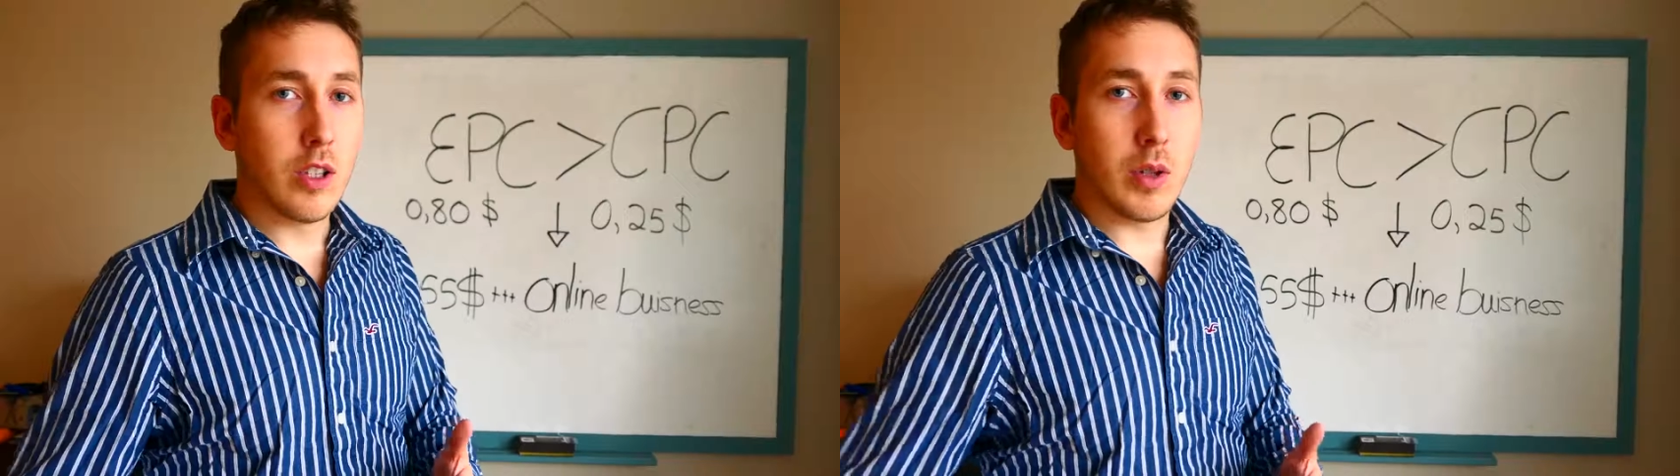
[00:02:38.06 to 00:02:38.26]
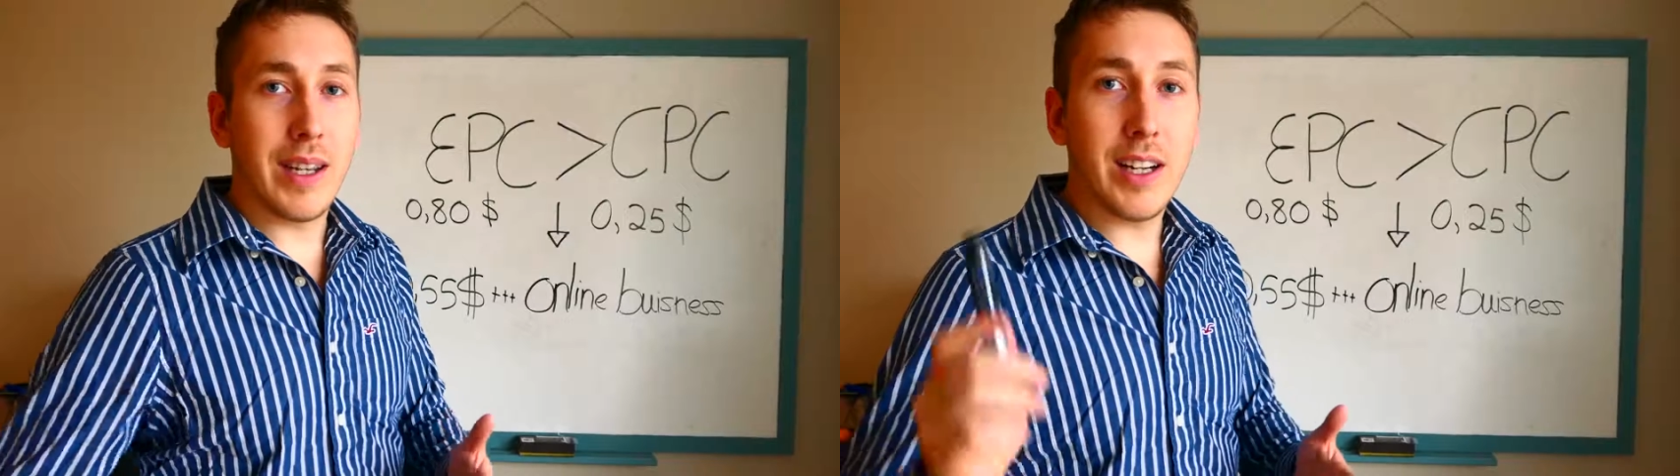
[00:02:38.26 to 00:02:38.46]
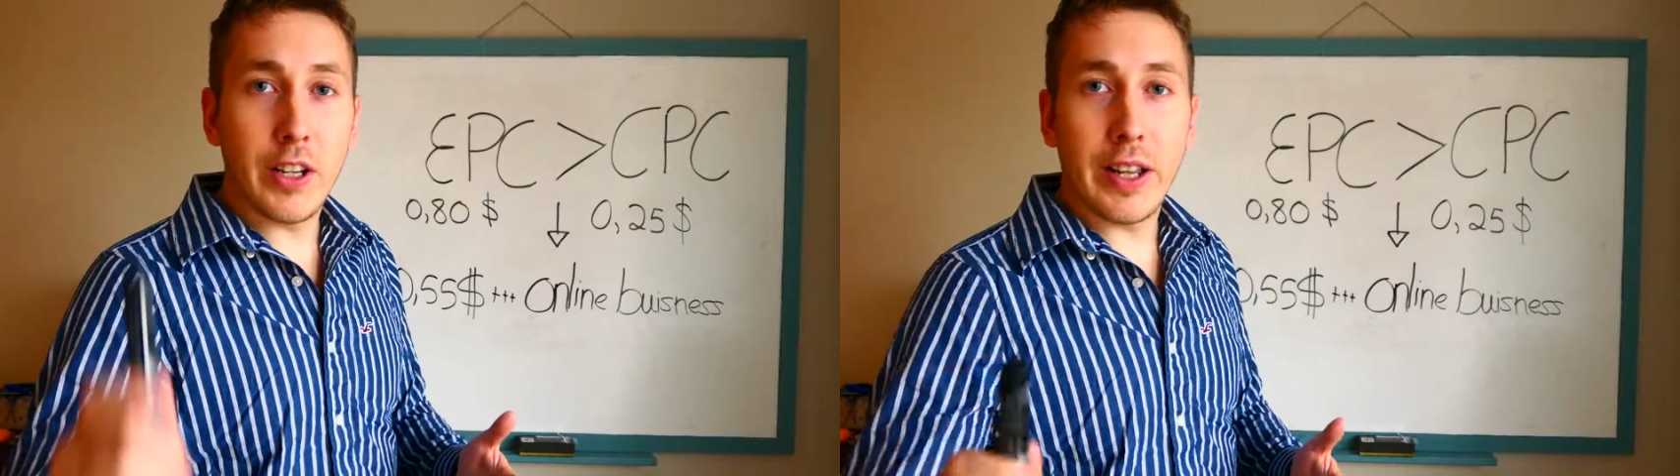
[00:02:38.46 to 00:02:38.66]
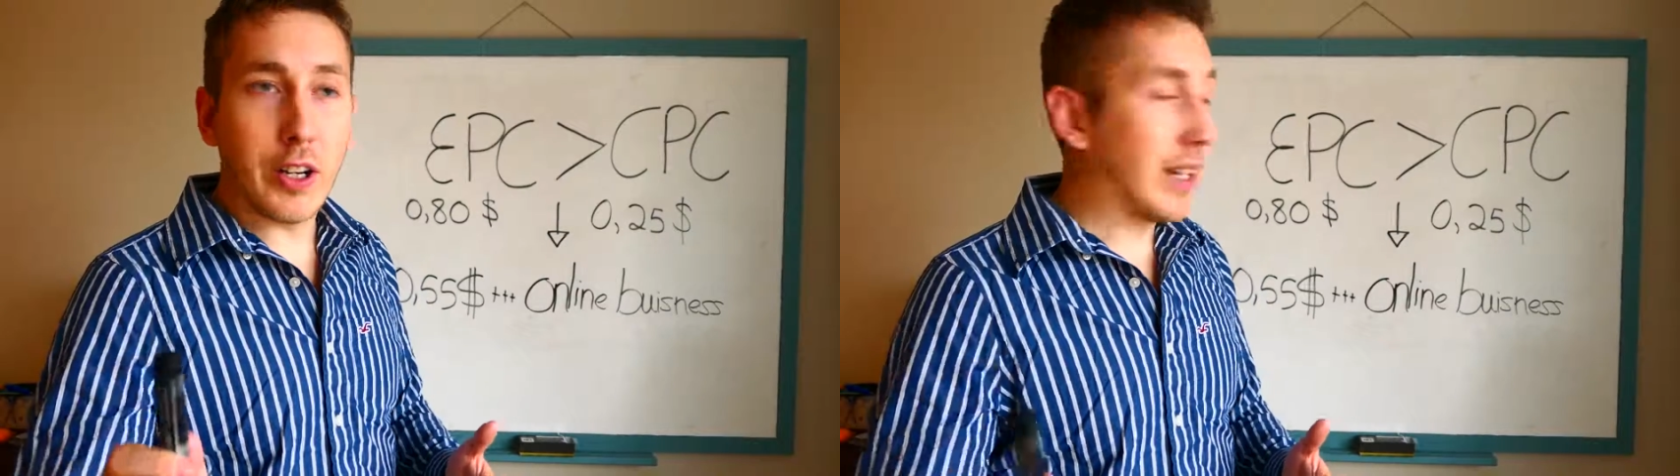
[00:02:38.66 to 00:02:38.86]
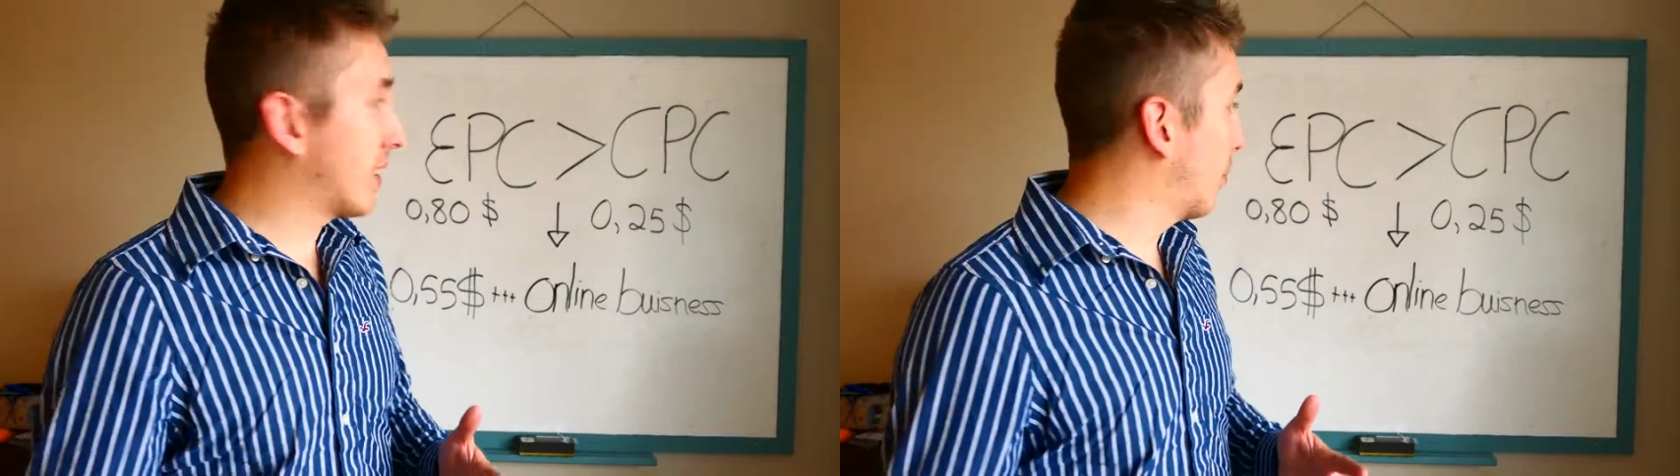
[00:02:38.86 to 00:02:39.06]
So here,
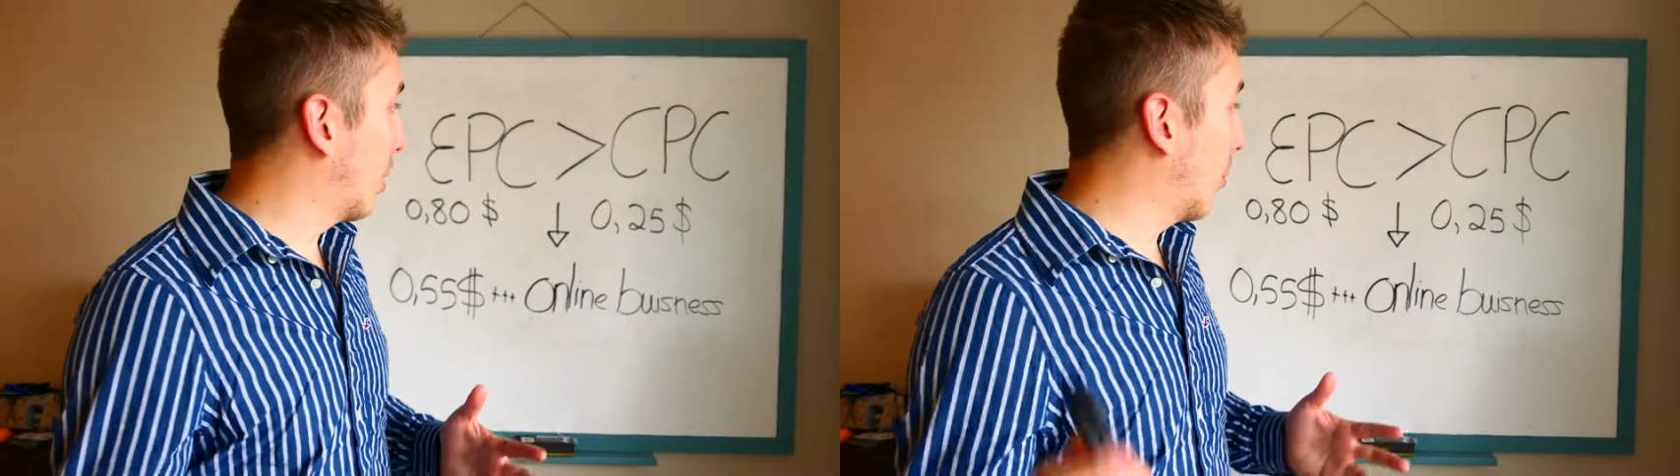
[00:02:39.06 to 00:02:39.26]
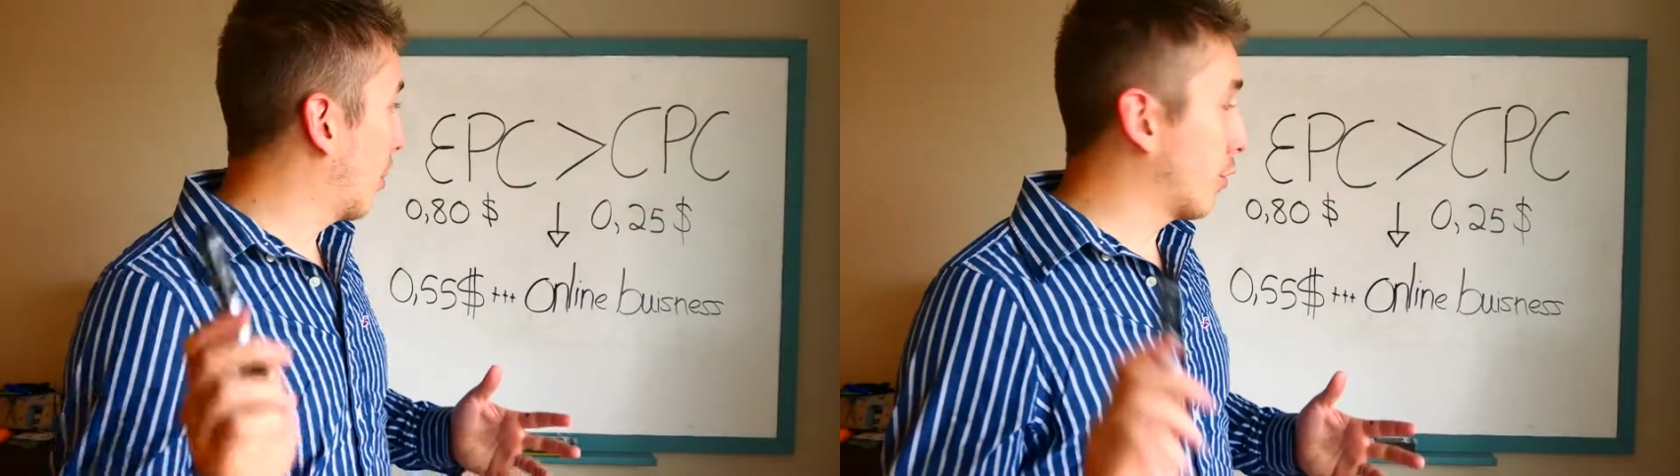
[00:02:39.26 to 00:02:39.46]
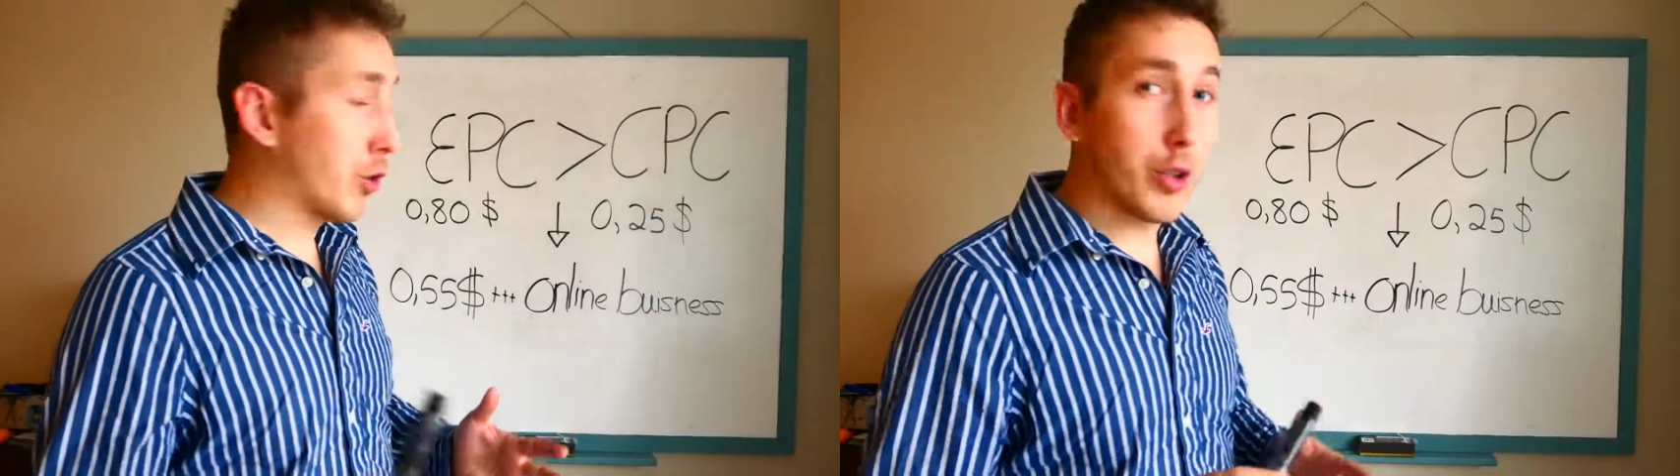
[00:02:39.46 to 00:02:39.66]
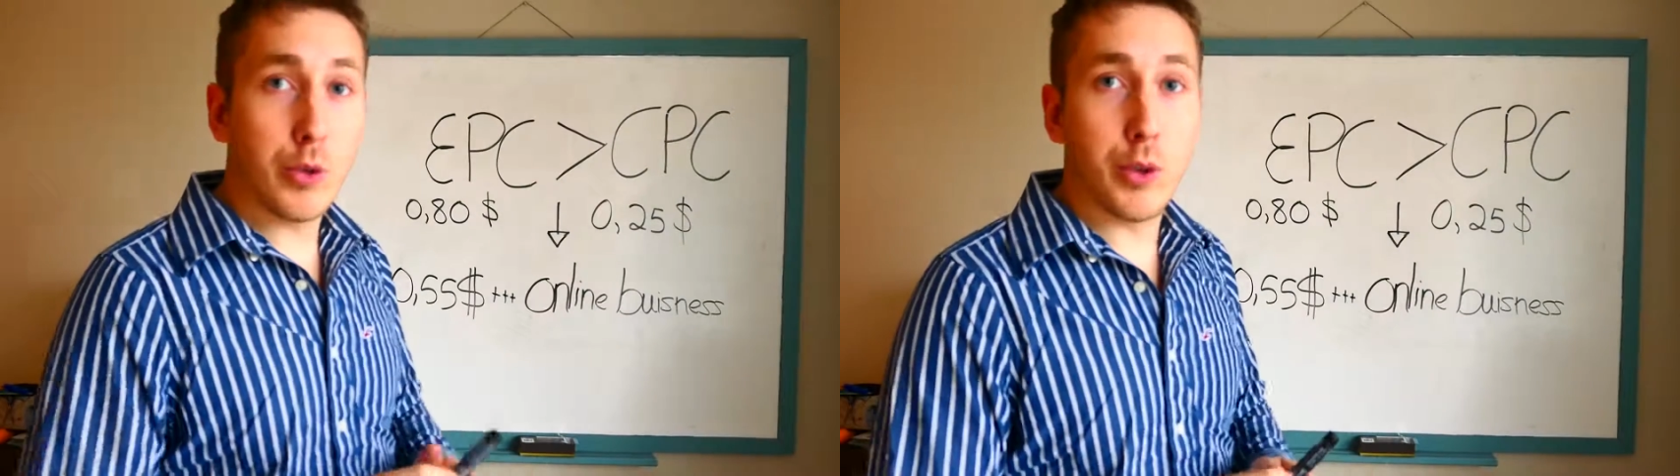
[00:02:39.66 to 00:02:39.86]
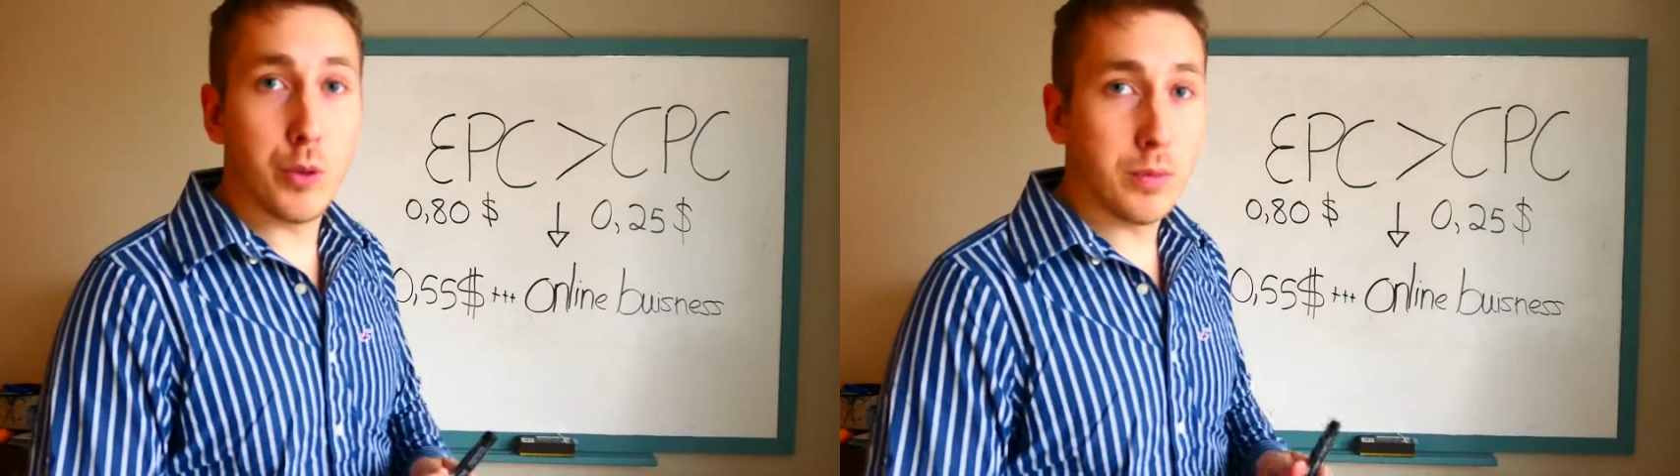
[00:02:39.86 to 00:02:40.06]
another example I want to
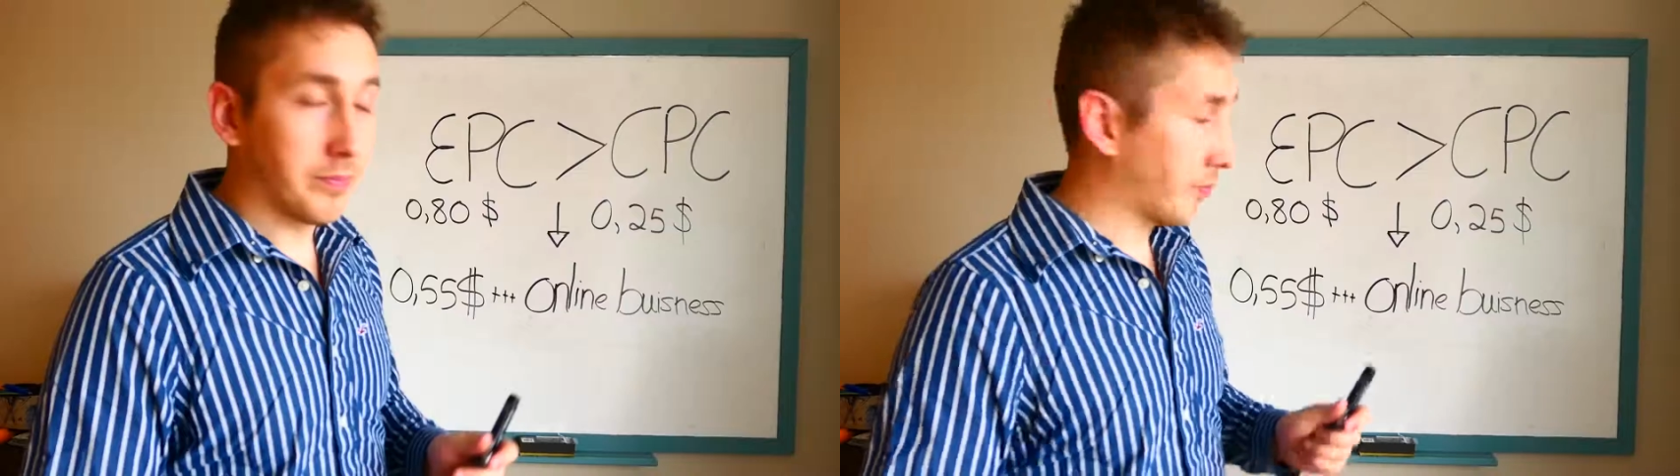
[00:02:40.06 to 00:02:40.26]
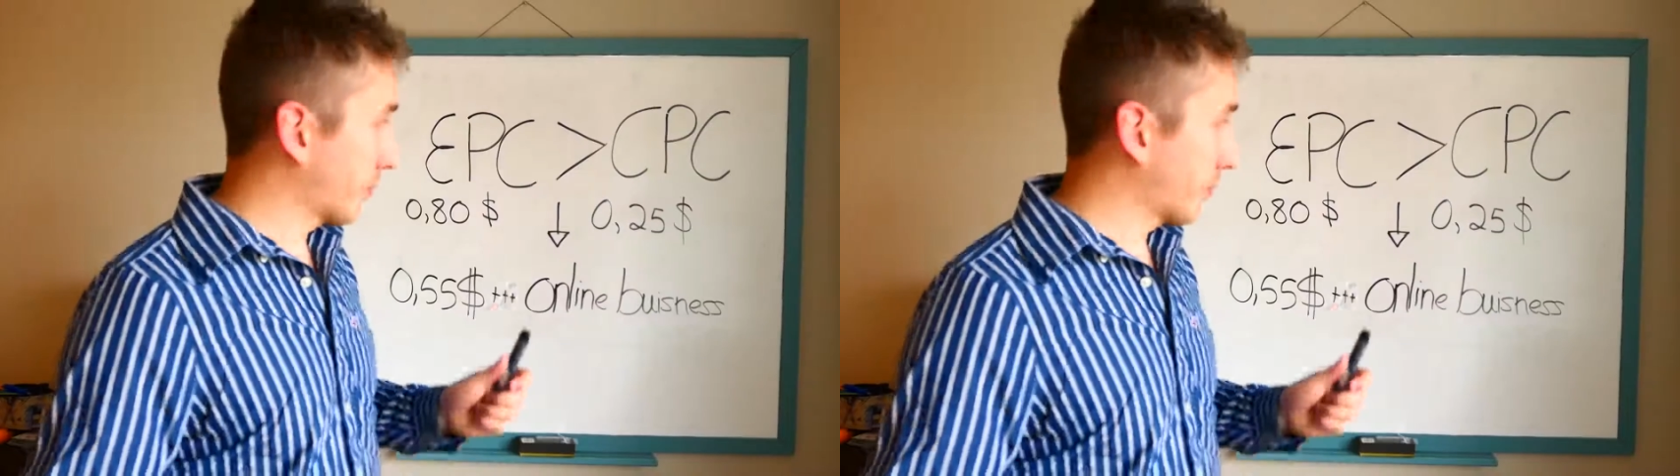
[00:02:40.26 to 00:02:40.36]
show you.